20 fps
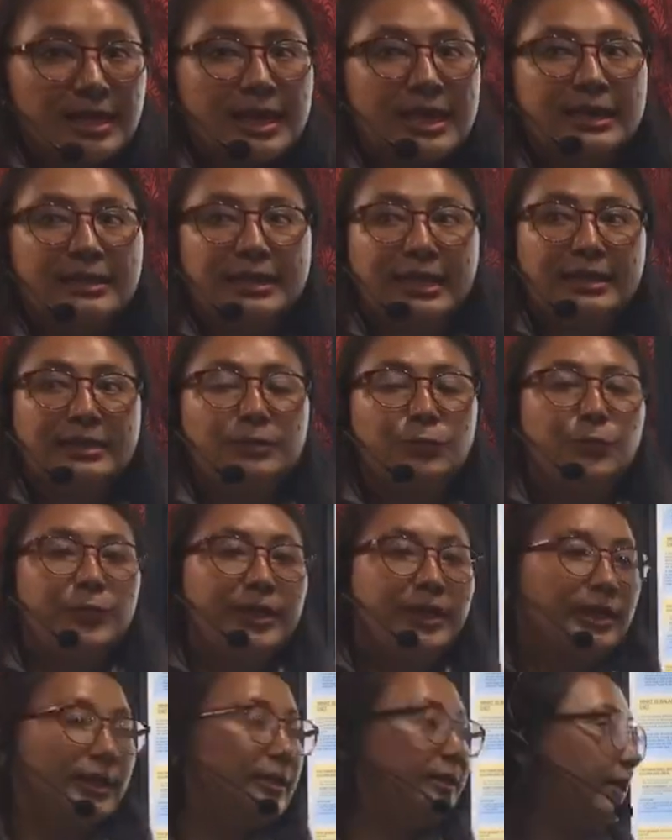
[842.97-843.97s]
that we
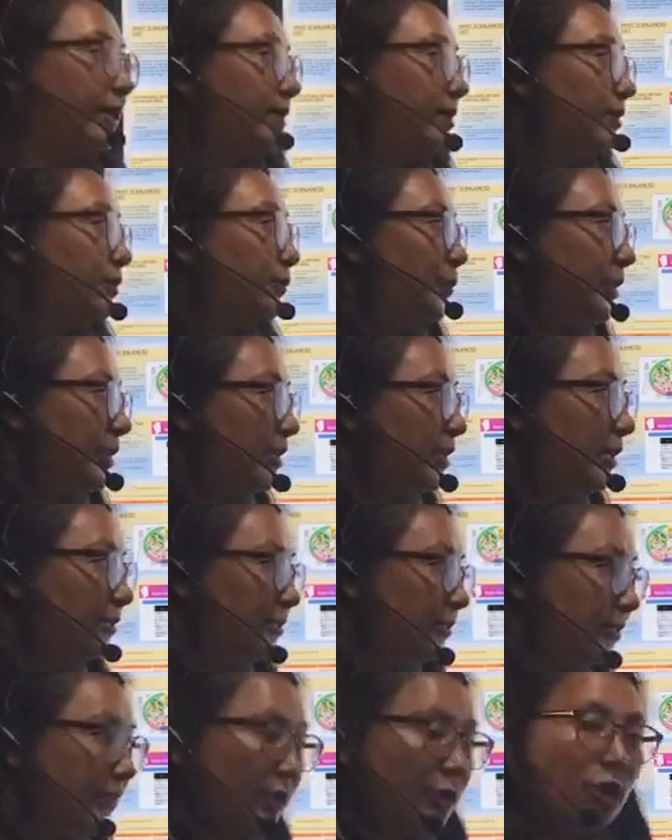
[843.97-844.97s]
can get it within our
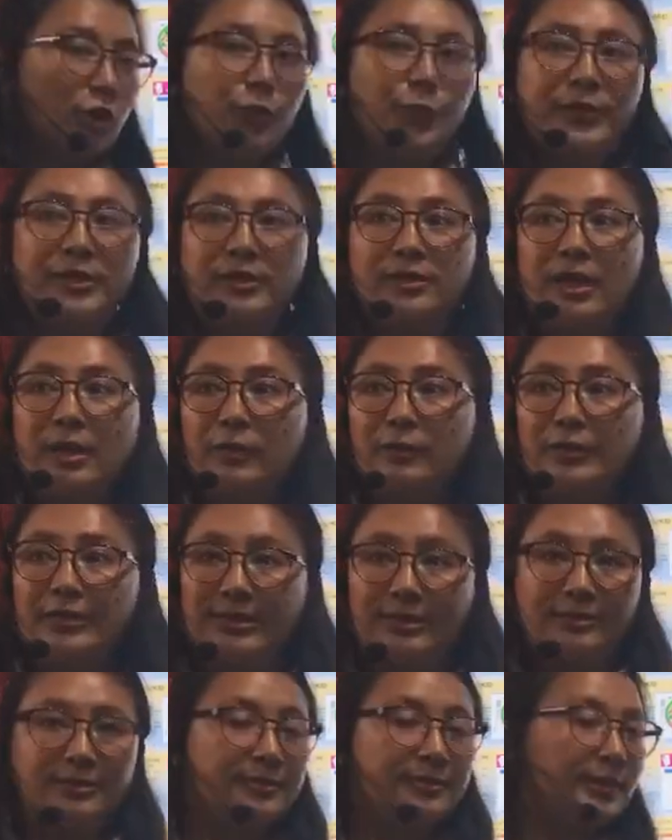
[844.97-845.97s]
state or within our
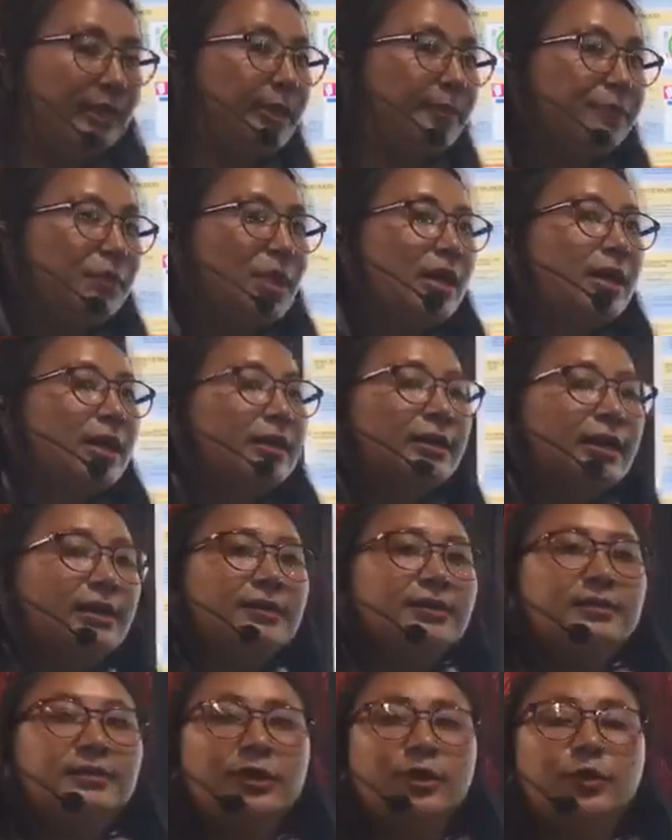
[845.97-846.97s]
district, that
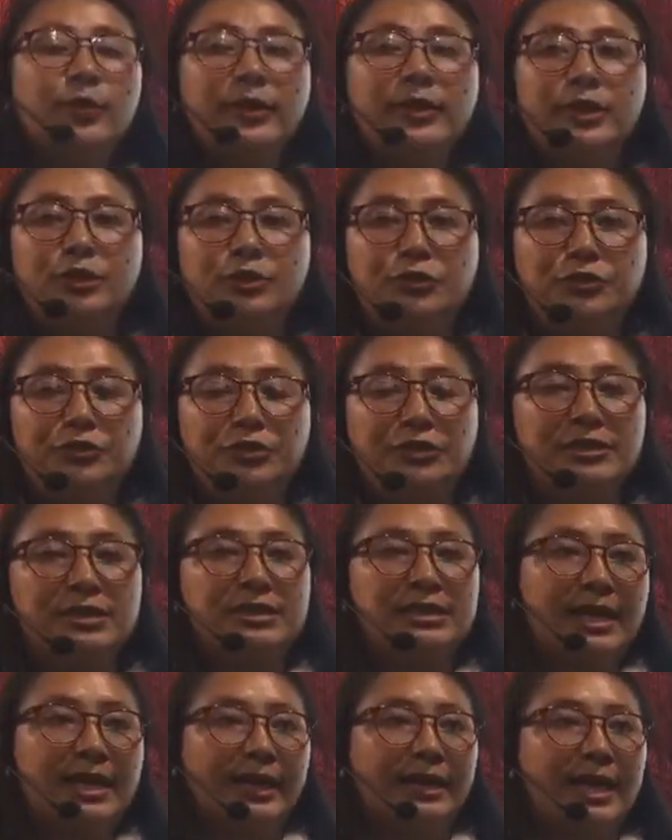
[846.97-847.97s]
is equally nutritious
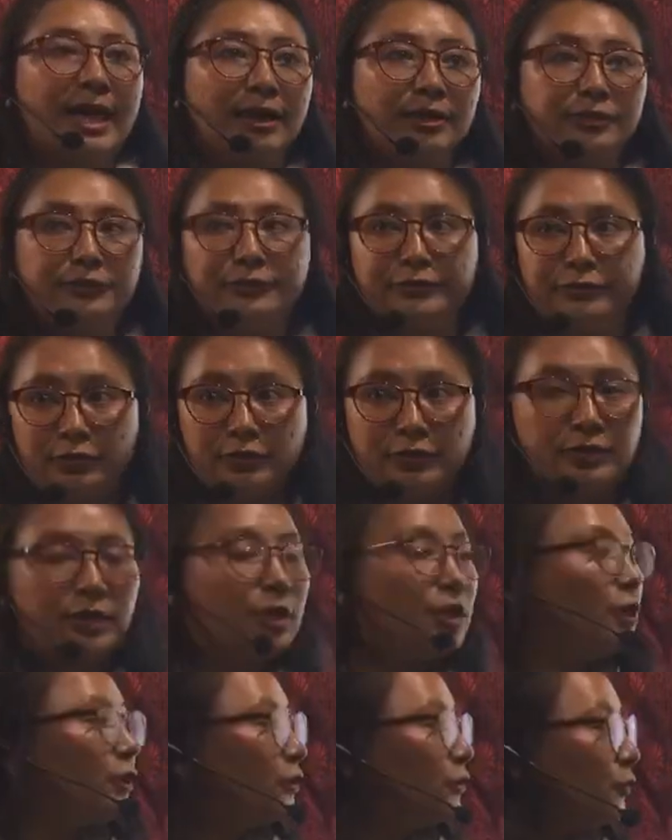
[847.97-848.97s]
like other foods.
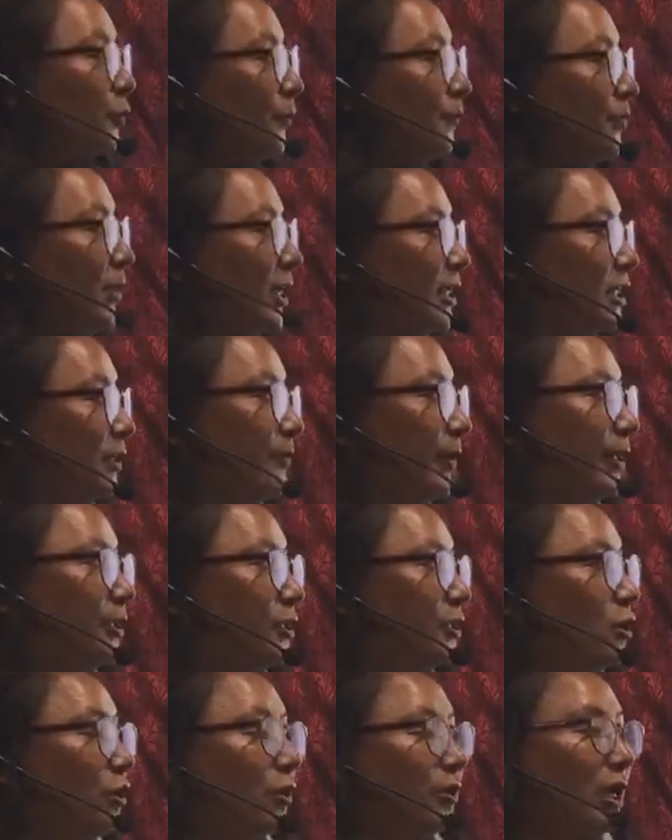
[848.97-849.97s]
So, depending
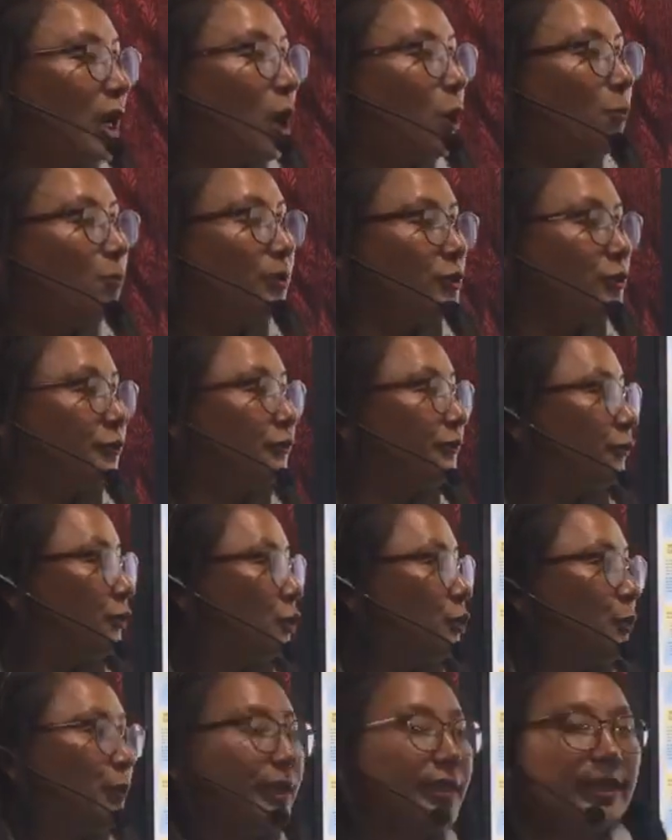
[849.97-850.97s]
on how much of foods
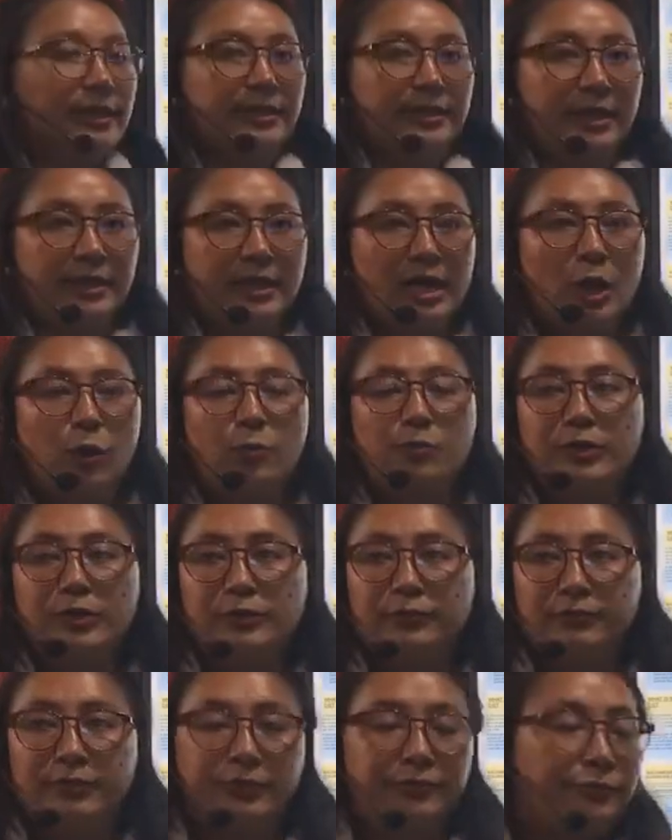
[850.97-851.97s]
we can get, how much
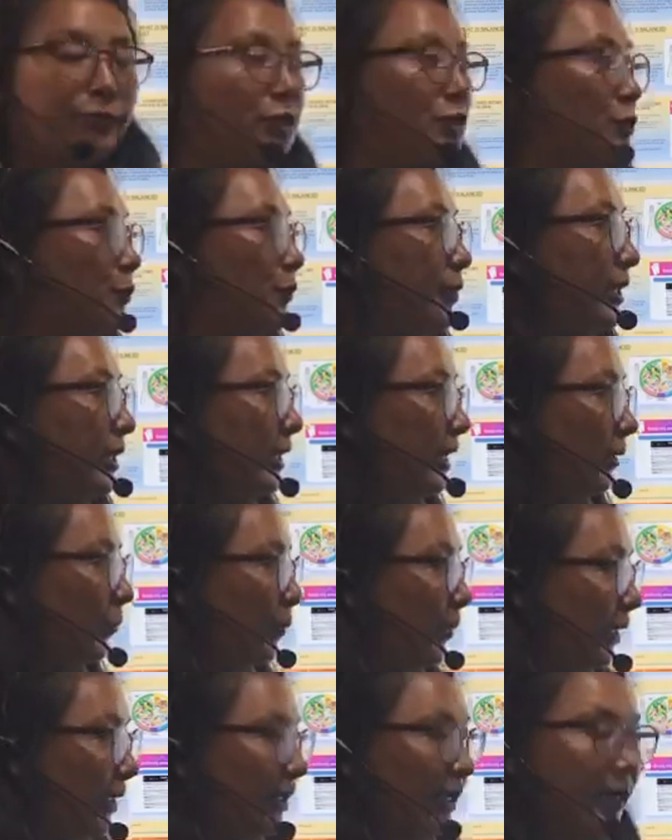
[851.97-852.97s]
the foods we
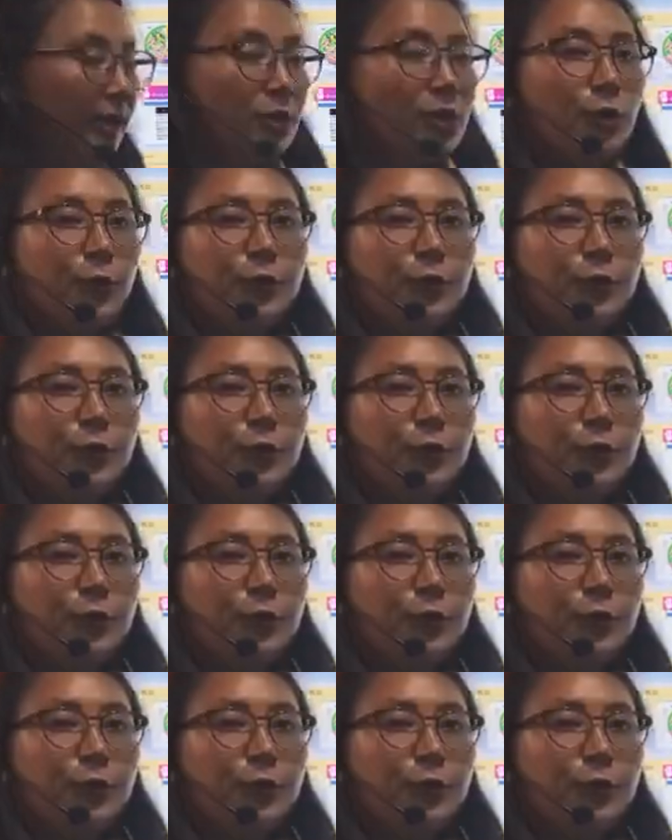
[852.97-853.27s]
get, we